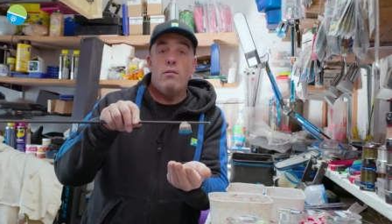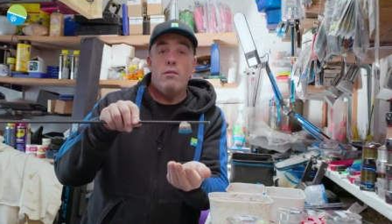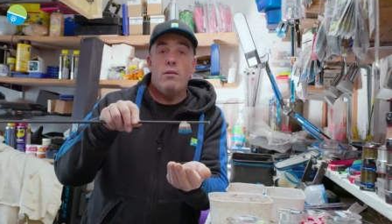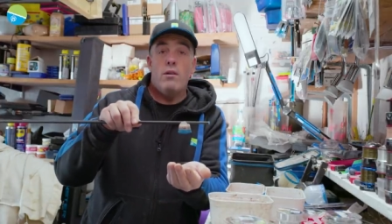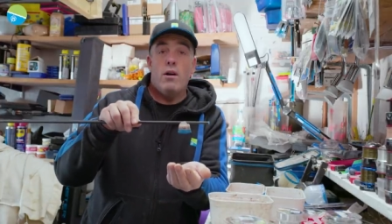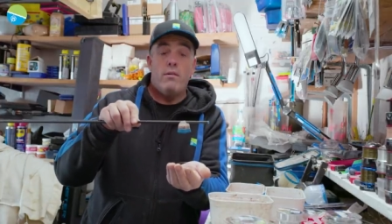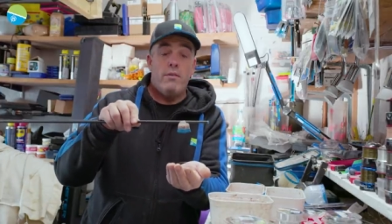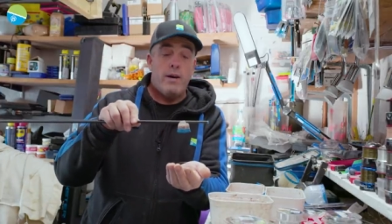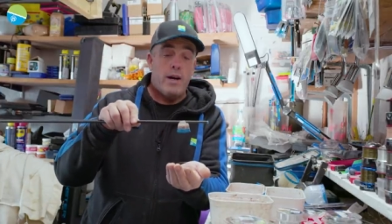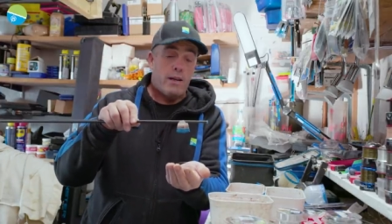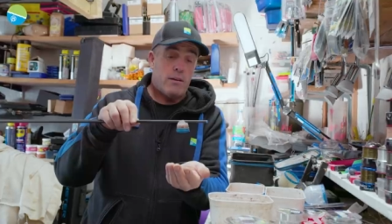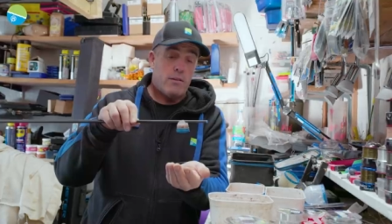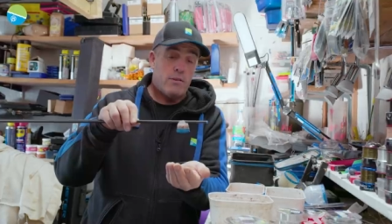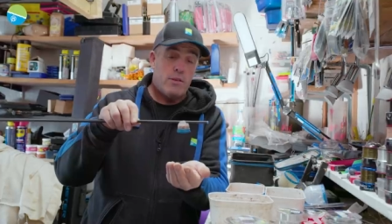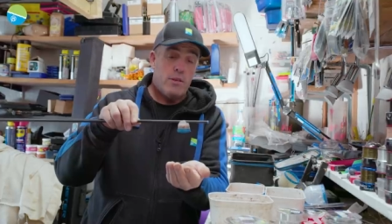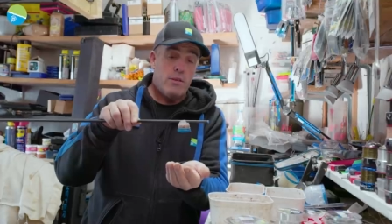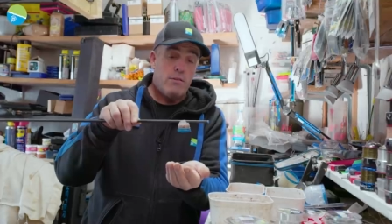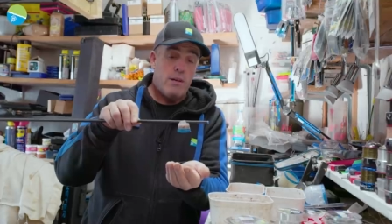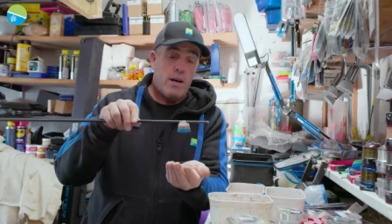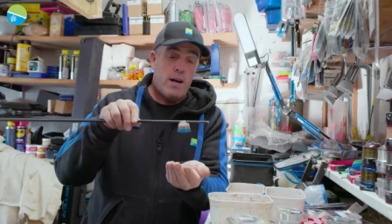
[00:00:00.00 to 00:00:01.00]
A lot of anglers
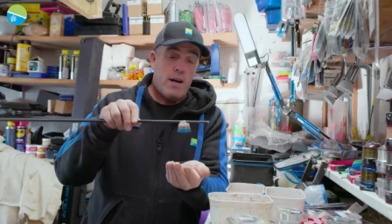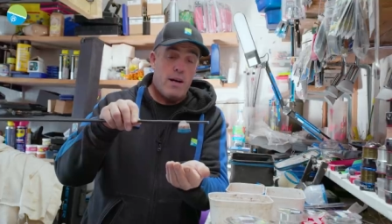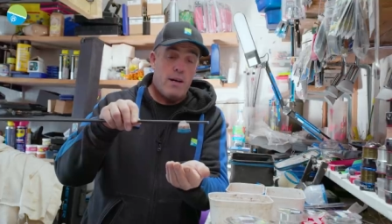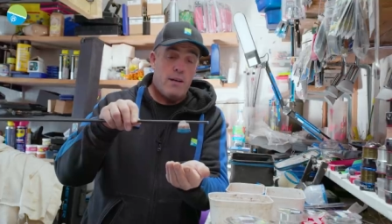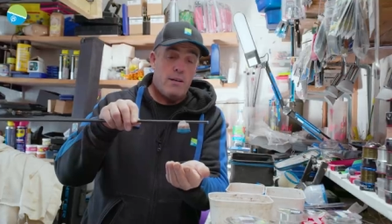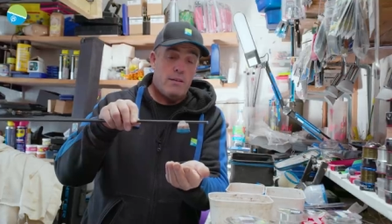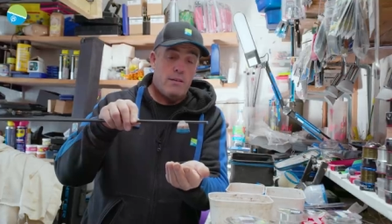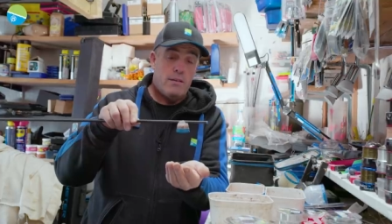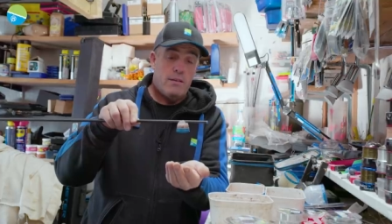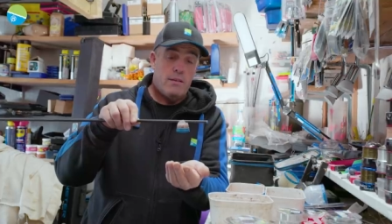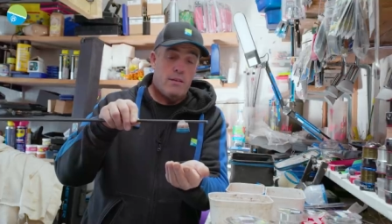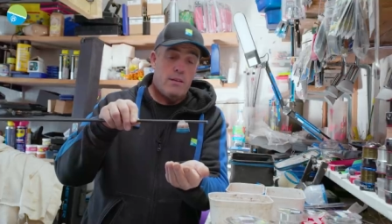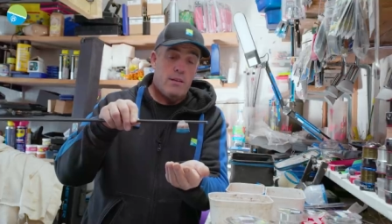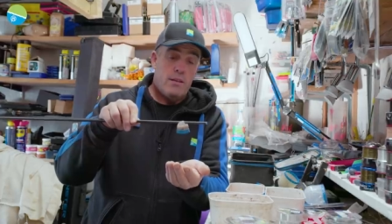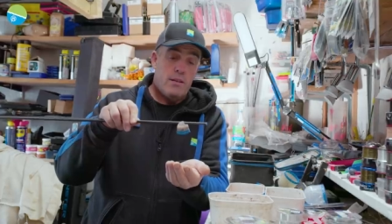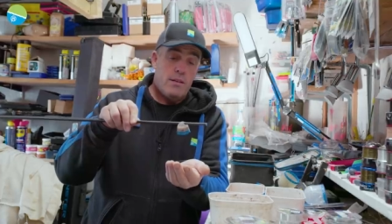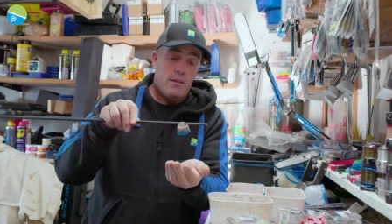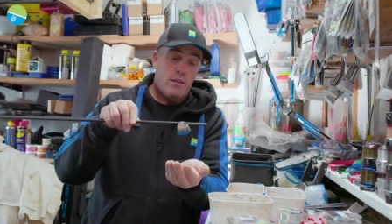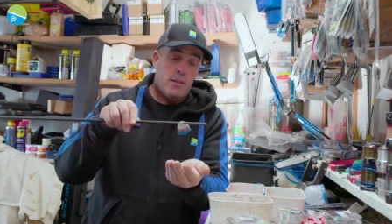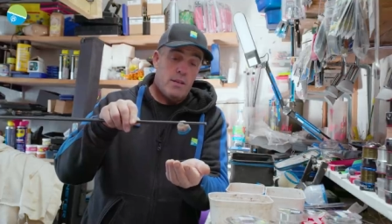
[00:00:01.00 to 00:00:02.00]
do that.
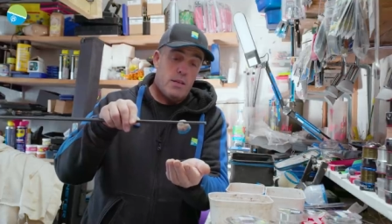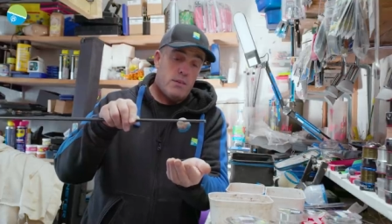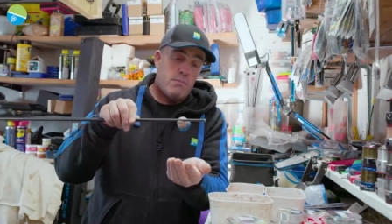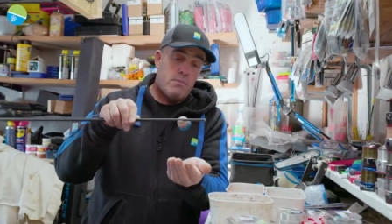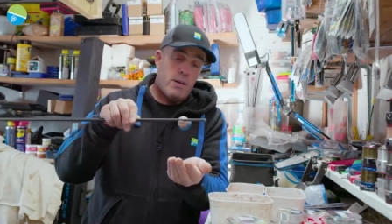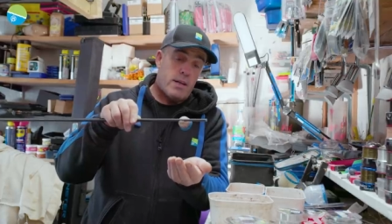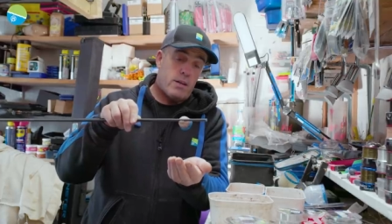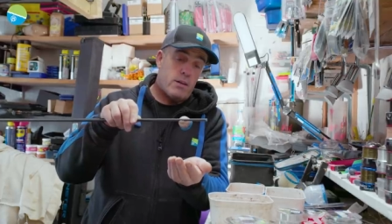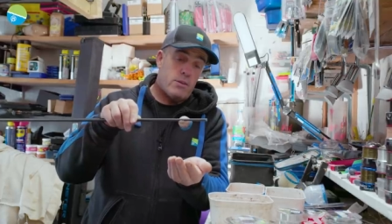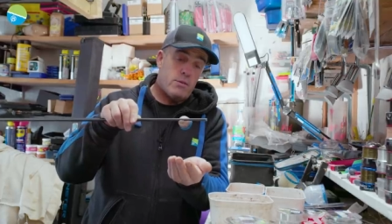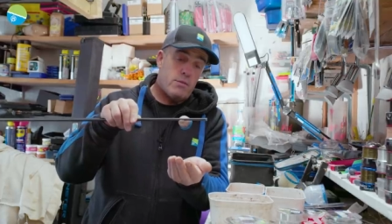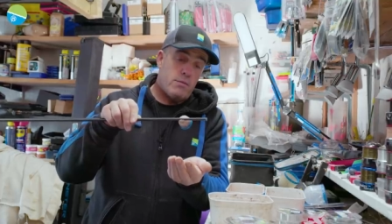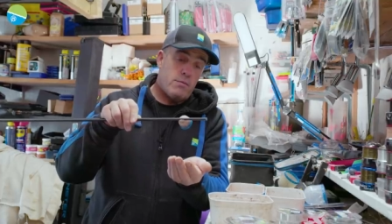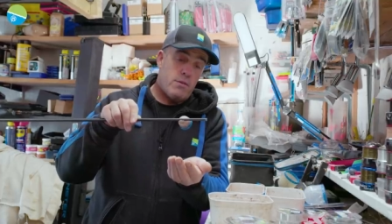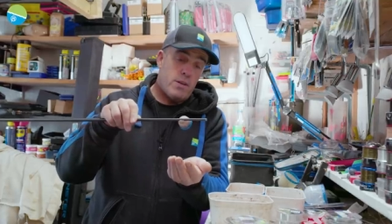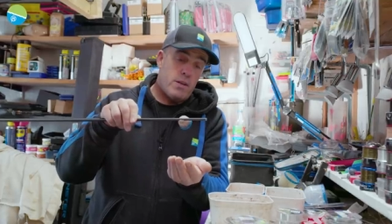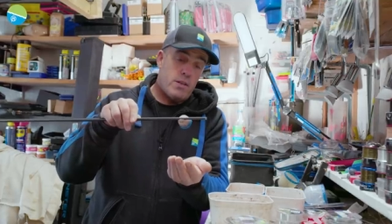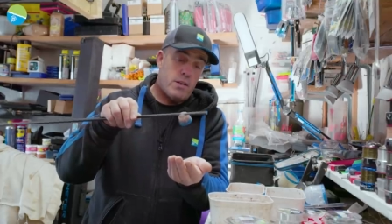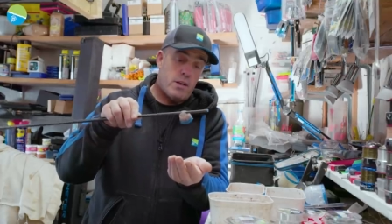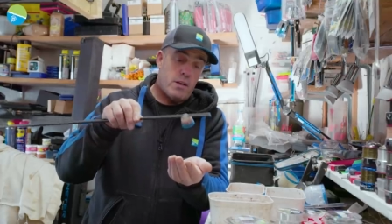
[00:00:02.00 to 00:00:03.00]
These maggots are
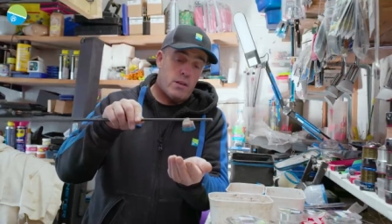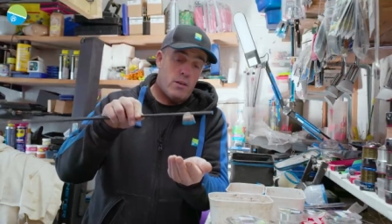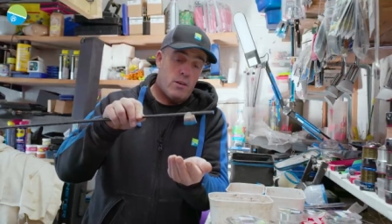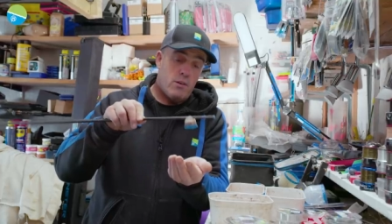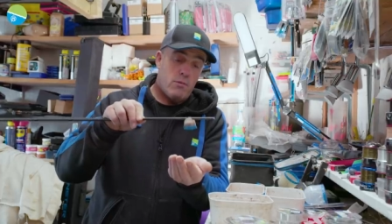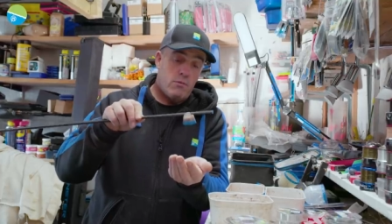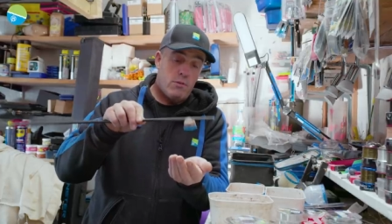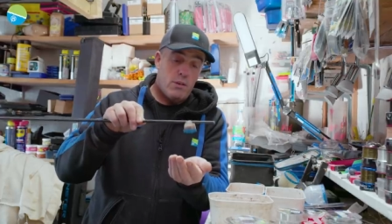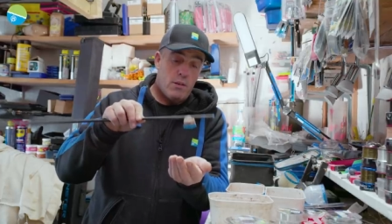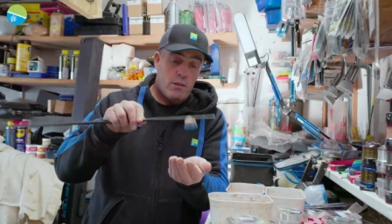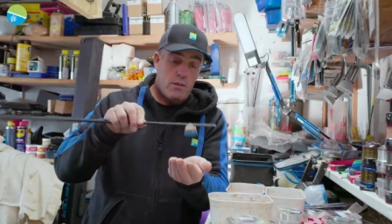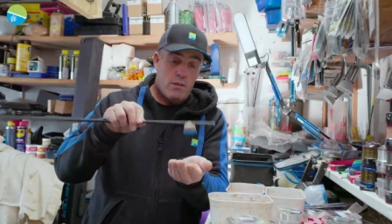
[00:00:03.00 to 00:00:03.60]
freezing cold,